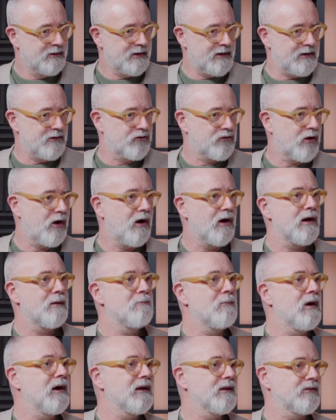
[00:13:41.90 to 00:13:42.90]
entire
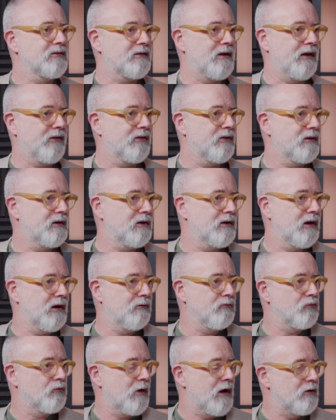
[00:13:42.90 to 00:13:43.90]
mindset
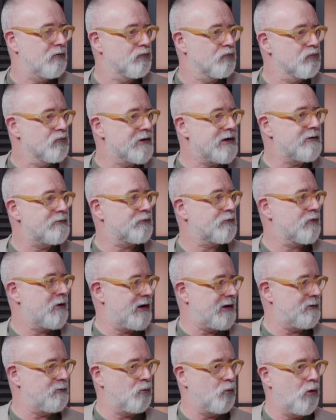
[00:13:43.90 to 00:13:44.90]
and
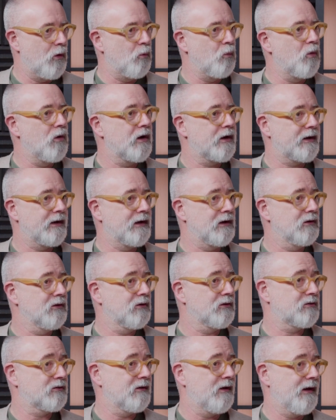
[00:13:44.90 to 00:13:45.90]
reframe what working
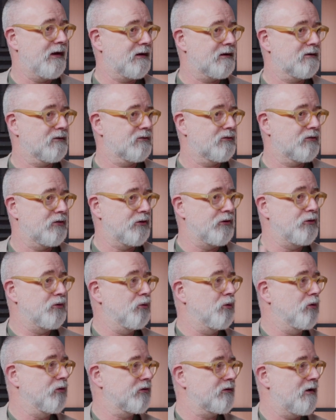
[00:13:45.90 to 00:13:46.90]
looks like to
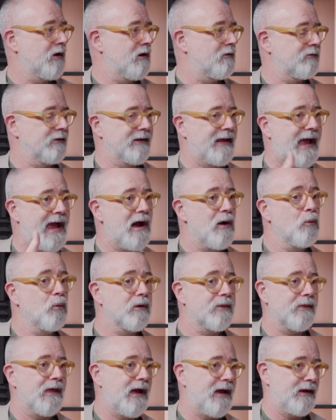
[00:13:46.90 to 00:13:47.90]
your staff? And how
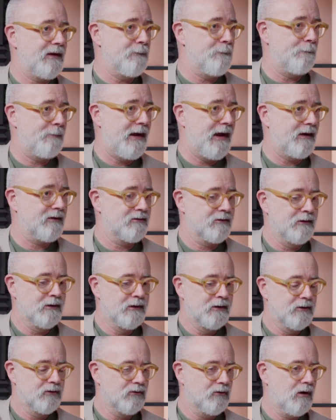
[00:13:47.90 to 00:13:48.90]
would that impact
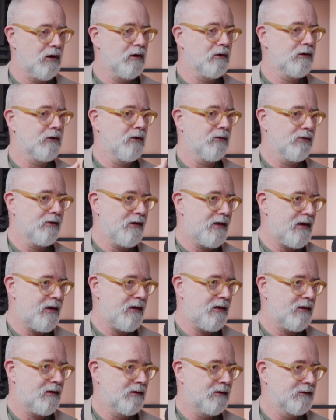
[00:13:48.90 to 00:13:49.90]
not only on
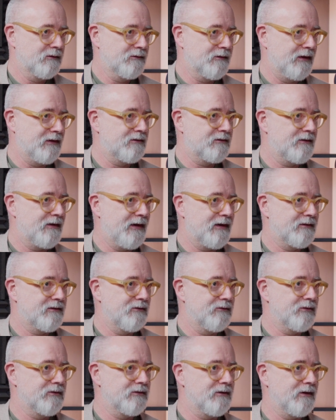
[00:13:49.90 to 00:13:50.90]
their day-to-day
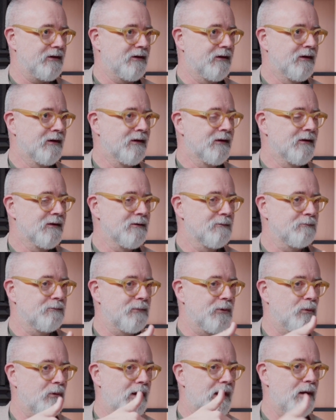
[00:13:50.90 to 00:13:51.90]
activity,
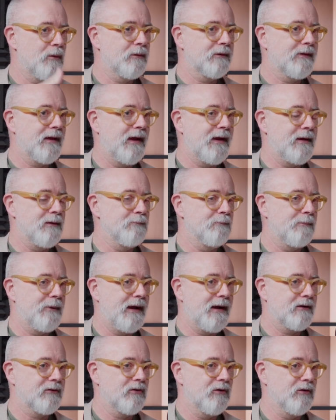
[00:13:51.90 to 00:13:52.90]
but how would that
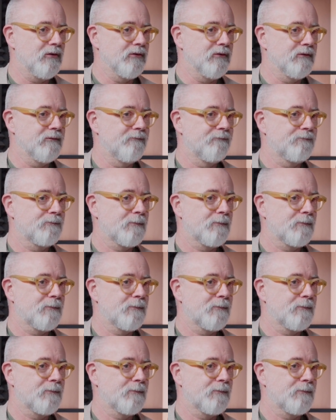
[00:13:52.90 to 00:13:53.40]
impact on